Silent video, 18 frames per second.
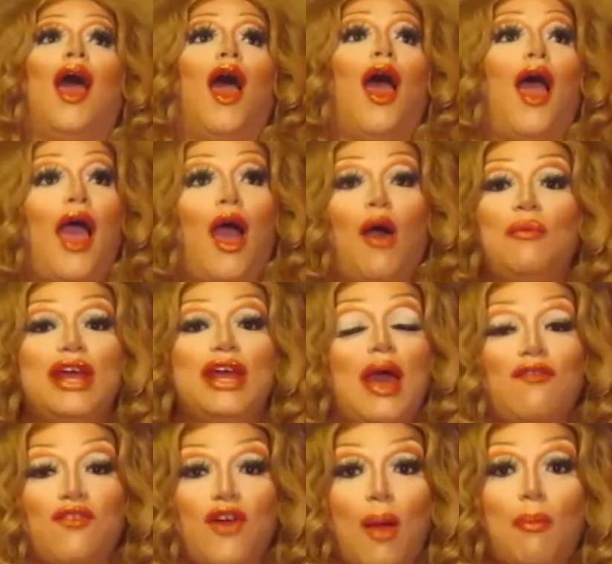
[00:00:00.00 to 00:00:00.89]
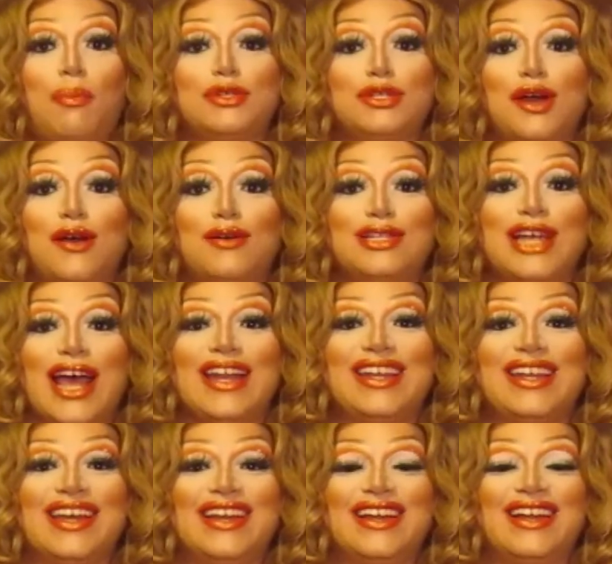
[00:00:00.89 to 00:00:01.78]
How many ever episodes I
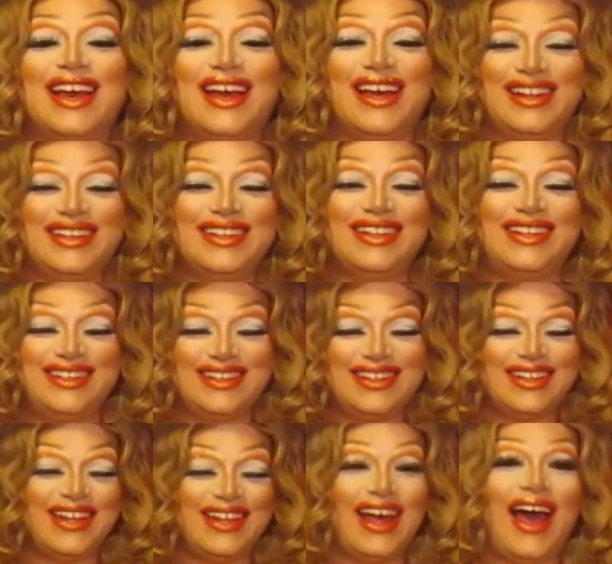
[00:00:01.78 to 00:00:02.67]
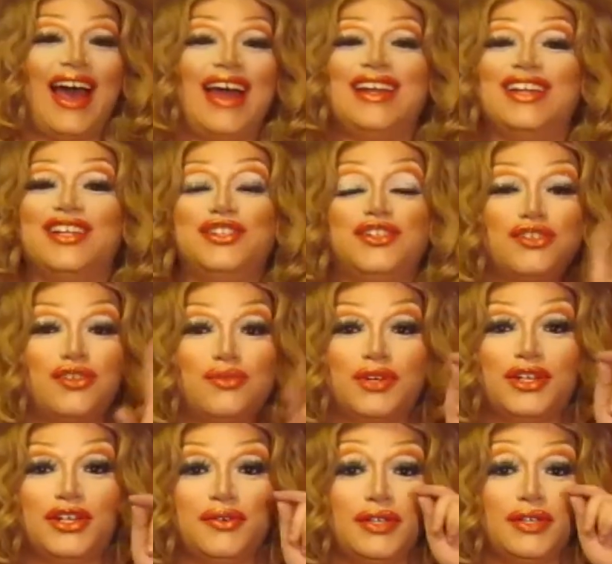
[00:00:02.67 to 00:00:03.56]
did? I didn't do the
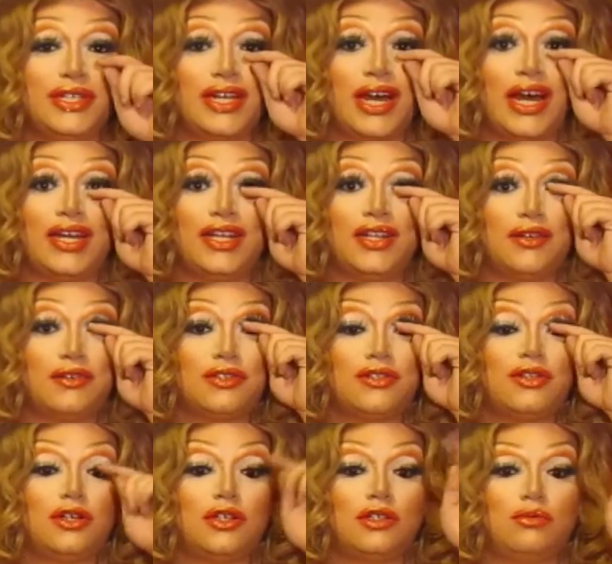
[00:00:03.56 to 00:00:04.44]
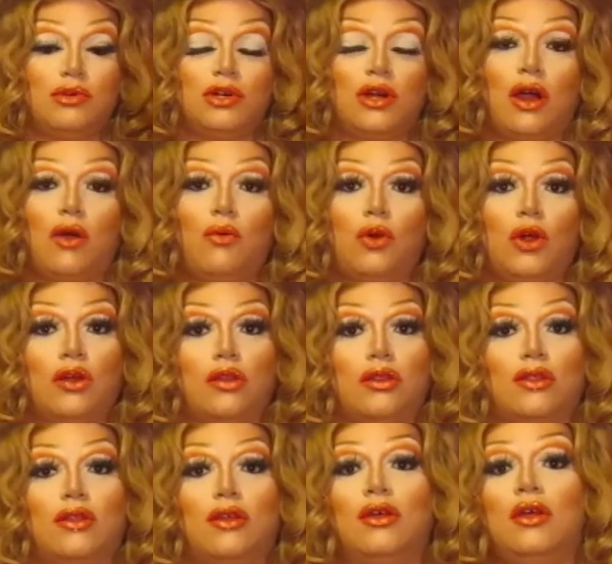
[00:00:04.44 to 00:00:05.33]
reunion, honey. Those looks were not worth
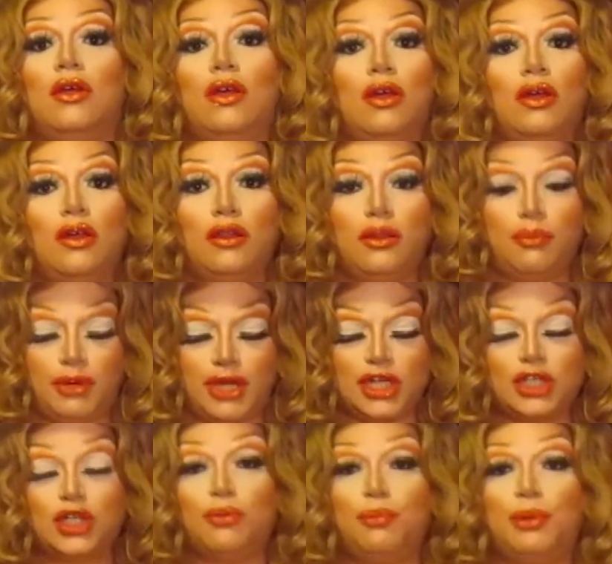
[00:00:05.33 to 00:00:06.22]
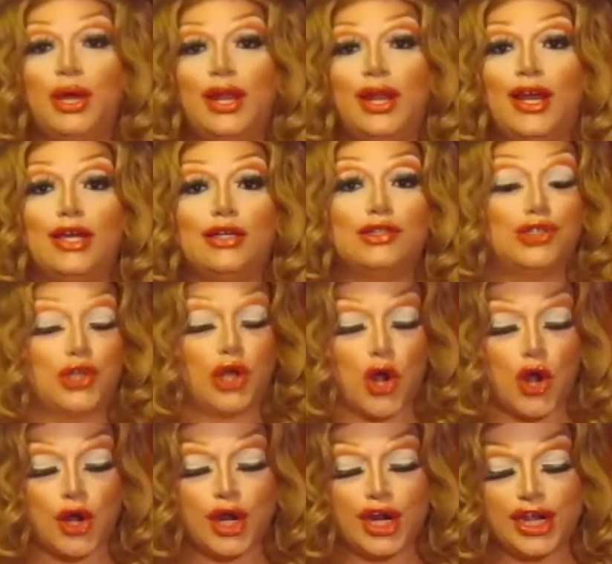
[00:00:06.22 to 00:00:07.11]
the Peach or Pitting.
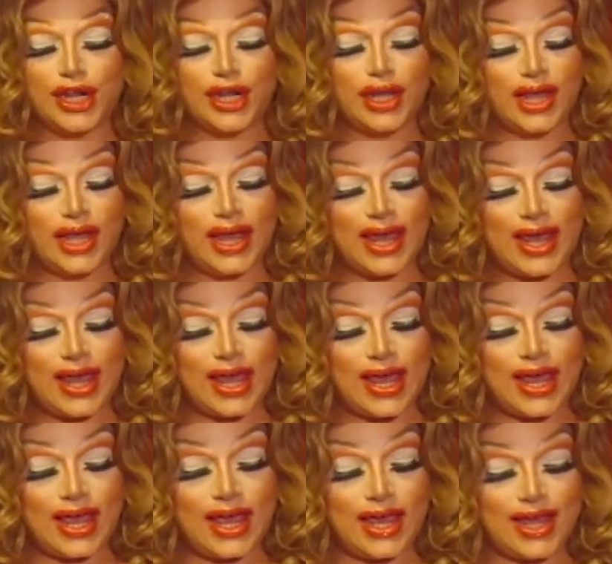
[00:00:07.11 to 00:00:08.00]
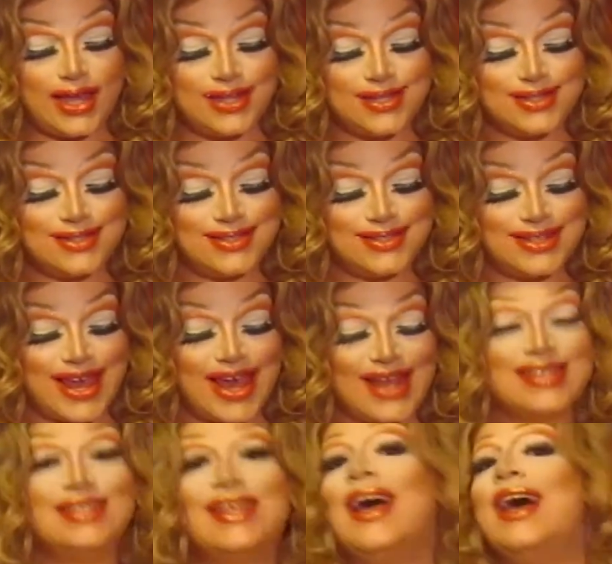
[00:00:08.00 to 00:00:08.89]
Sorry. And
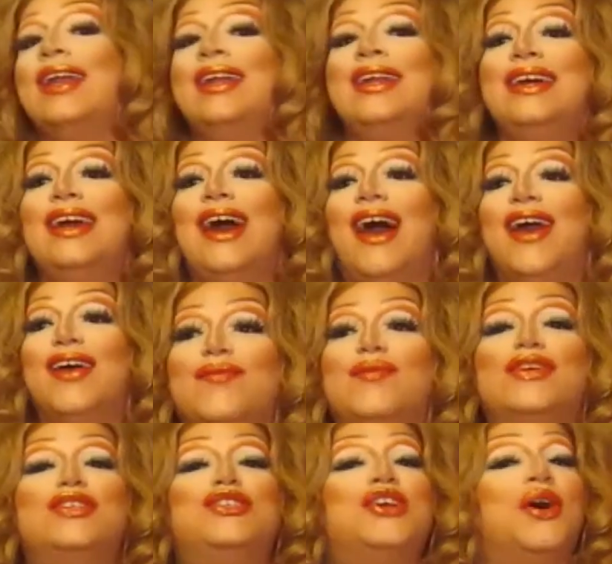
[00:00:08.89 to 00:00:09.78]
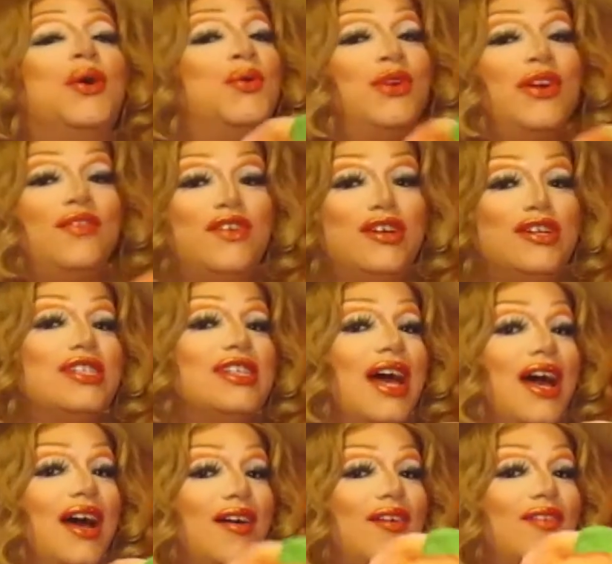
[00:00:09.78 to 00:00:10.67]
yes, honey, I the Joan Rivers
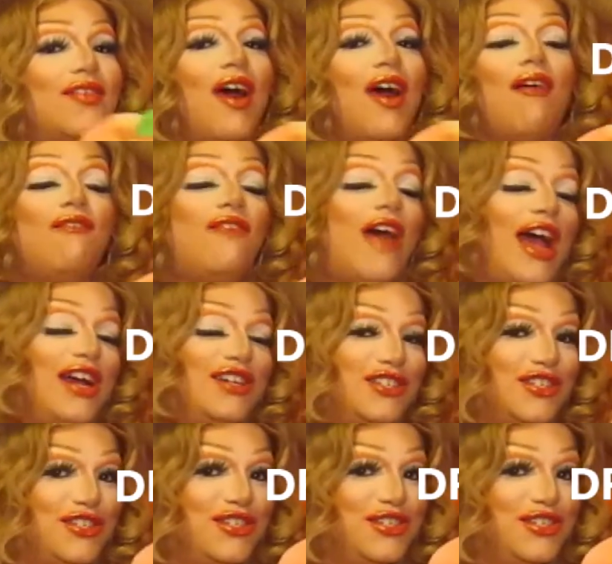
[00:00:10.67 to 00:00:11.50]
of fashion